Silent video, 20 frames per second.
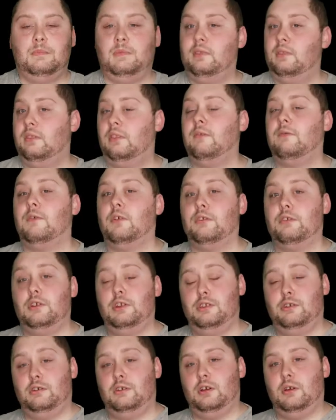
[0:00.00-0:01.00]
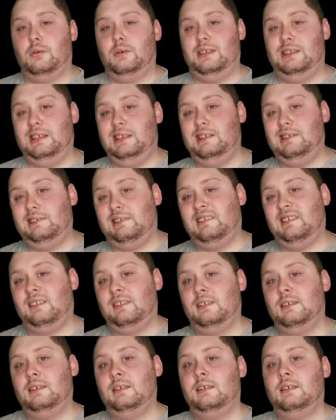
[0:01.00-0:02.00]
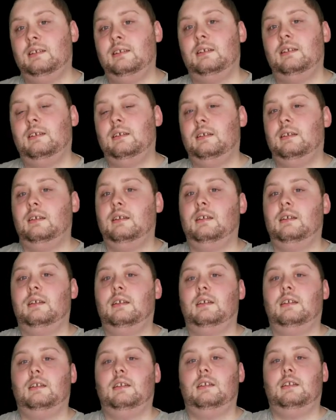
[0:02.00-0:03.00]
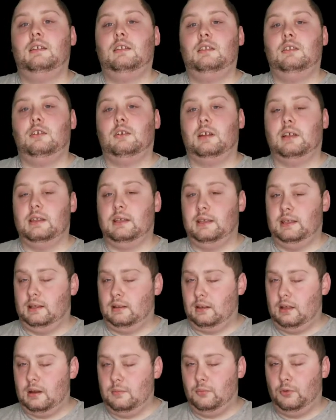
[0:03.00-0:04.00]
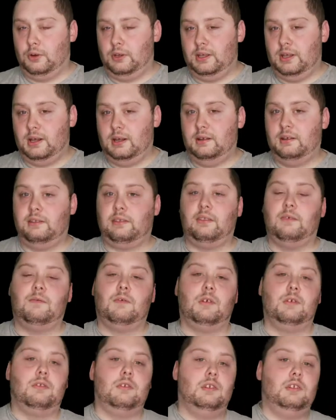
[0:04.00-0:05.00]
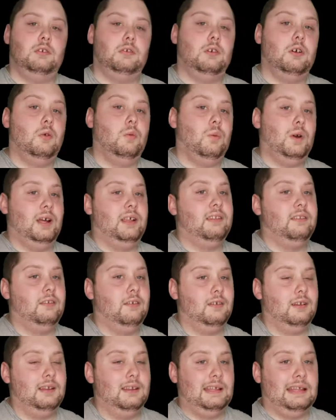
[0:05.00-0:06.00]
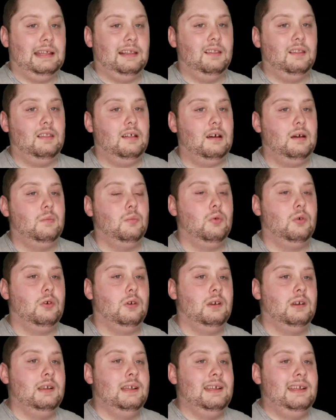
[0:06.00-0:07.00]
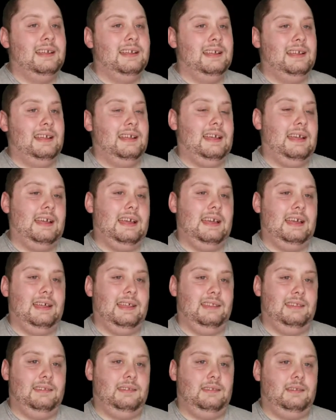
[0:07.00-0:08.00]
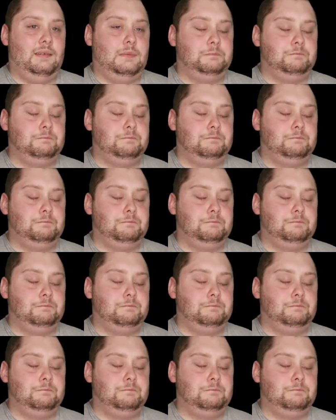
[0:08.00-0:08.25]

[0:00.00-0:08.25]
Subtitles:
The further you go east, you're going to get a lot more yas. The further you go west, you're going to get a lot more es.